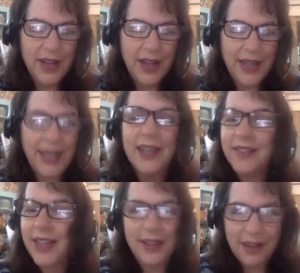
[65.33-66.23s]
I can't
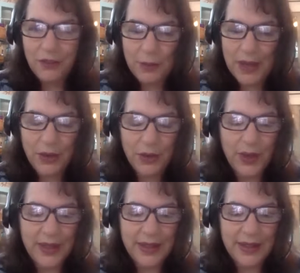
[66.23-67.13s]
say enough about who
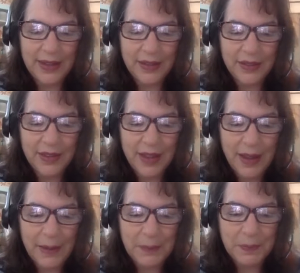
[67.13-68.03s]
Eileen is,
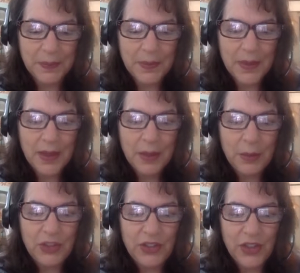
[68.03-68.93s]

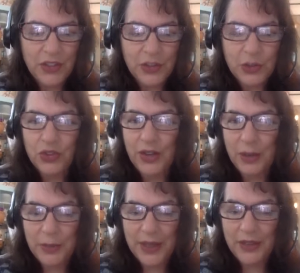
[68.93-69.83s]
but she's also a
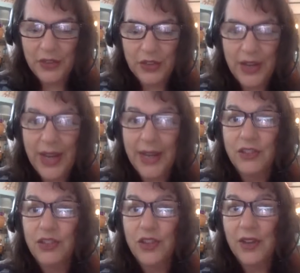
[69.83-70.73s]
trailblazer,
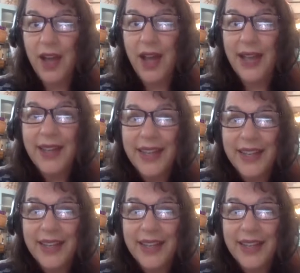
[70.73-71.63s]
and I like
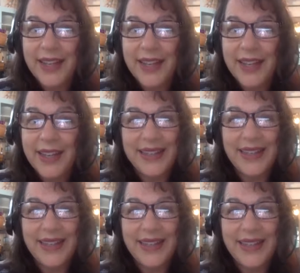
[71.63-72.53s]
to call
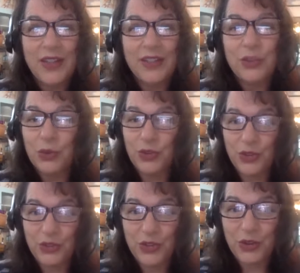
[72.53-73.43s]
Eileen a school
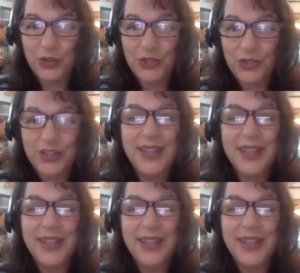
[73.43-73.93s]
nurse coach.